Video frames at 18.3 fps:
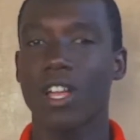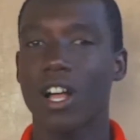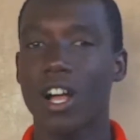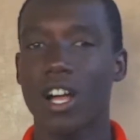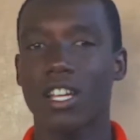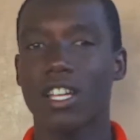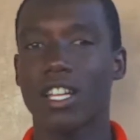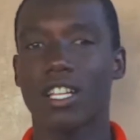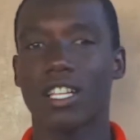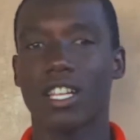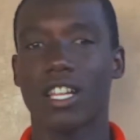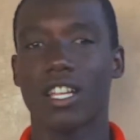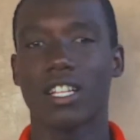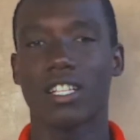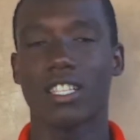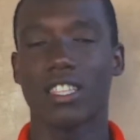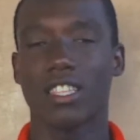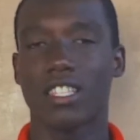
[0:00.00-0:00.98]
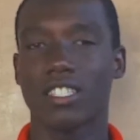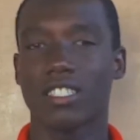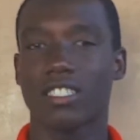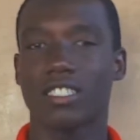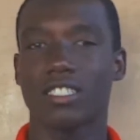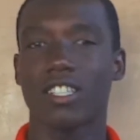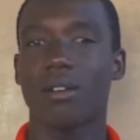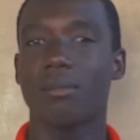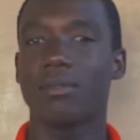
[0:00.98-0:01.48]
en anglais. The
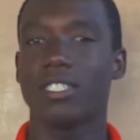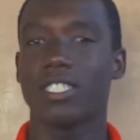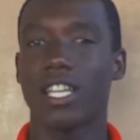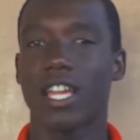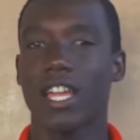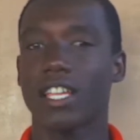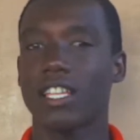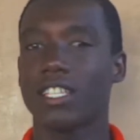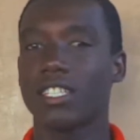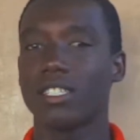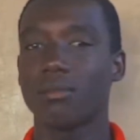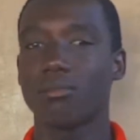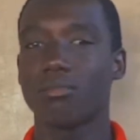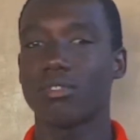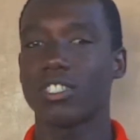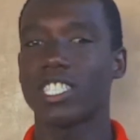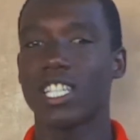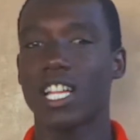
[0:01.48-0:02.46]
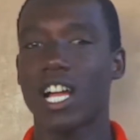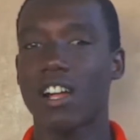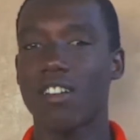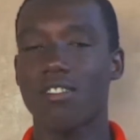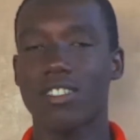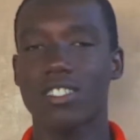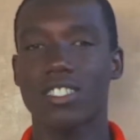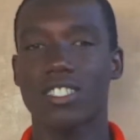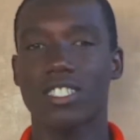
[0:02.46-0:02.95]
subject
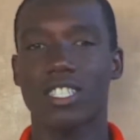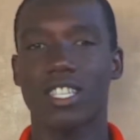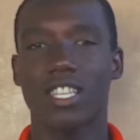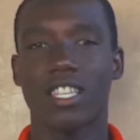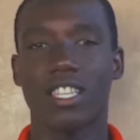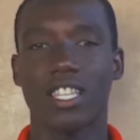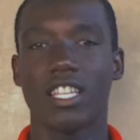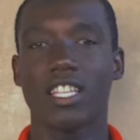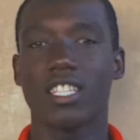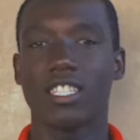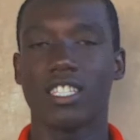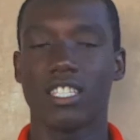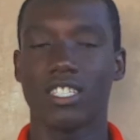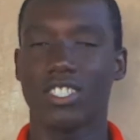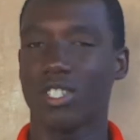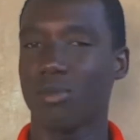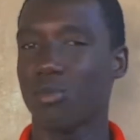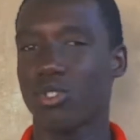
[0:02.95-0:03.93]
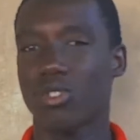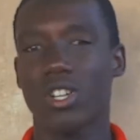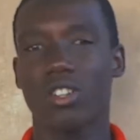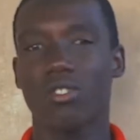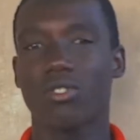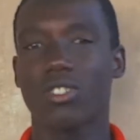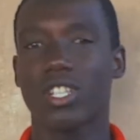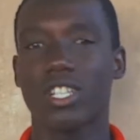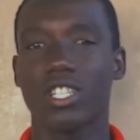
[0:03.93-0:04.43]
pronouns in English. Comment tu
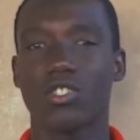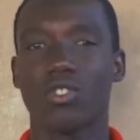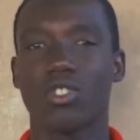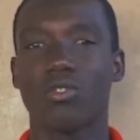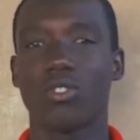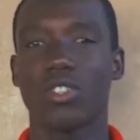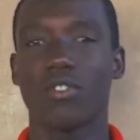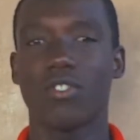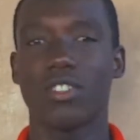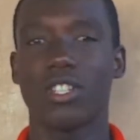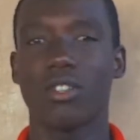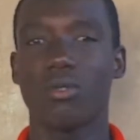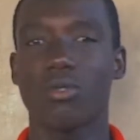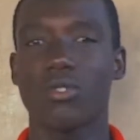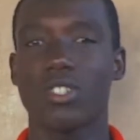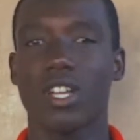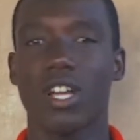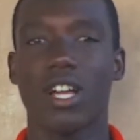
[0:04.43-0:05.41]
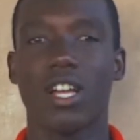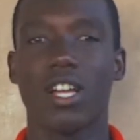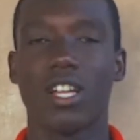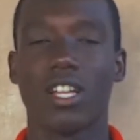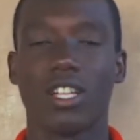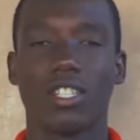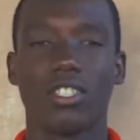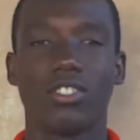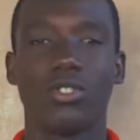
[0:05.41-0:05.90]
content de faire une vidéo ça?
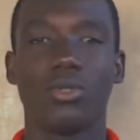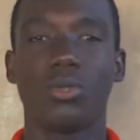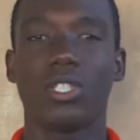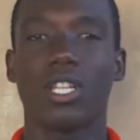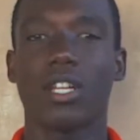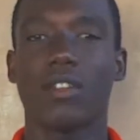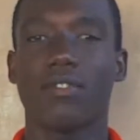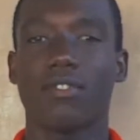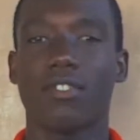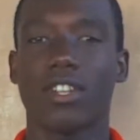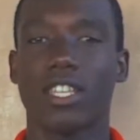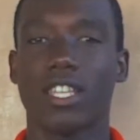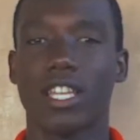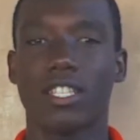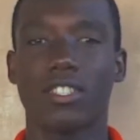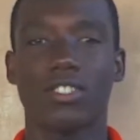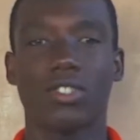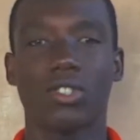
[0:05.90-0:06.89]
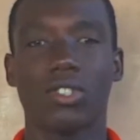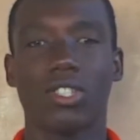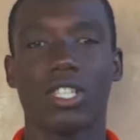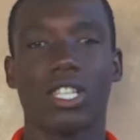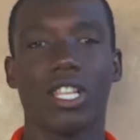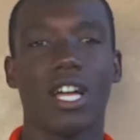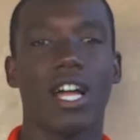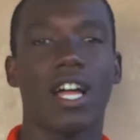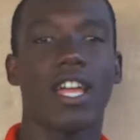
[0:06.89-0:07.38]
Do not forget to
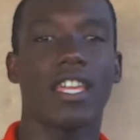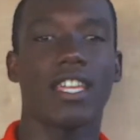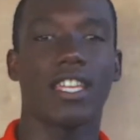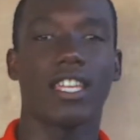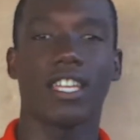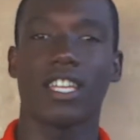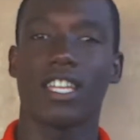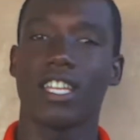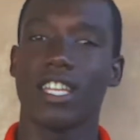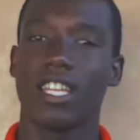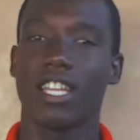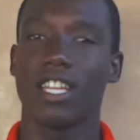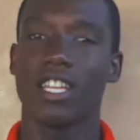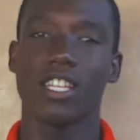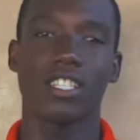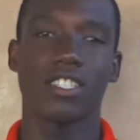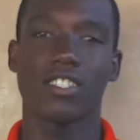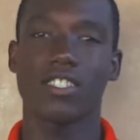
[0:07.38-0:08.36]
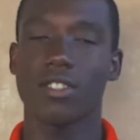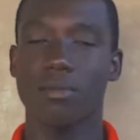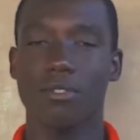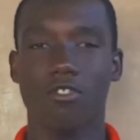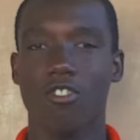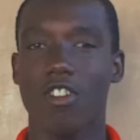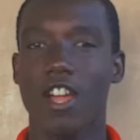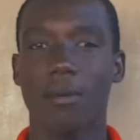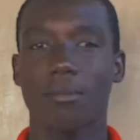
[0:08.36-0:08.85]
like and
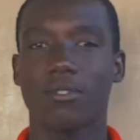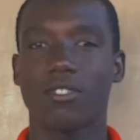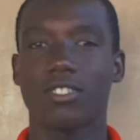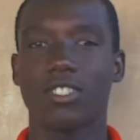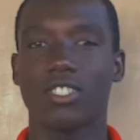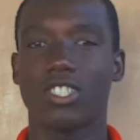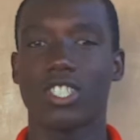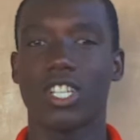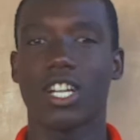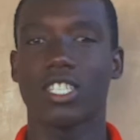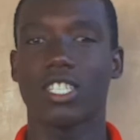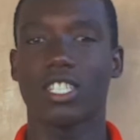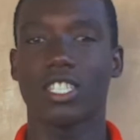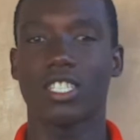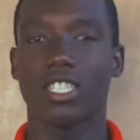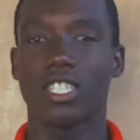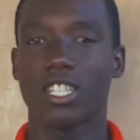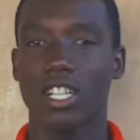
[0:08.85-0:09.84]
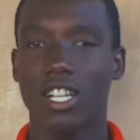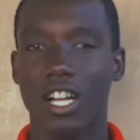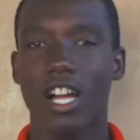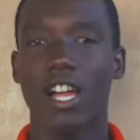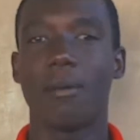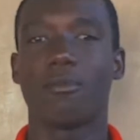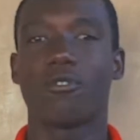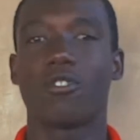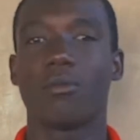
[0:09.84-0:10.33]
subscribe to the channel.
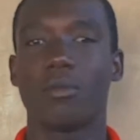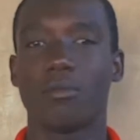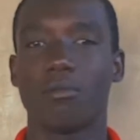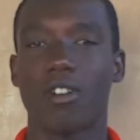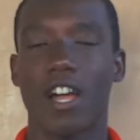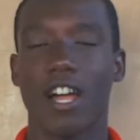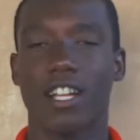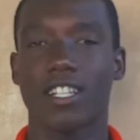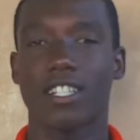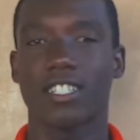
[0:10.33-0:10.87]
I'm coming back.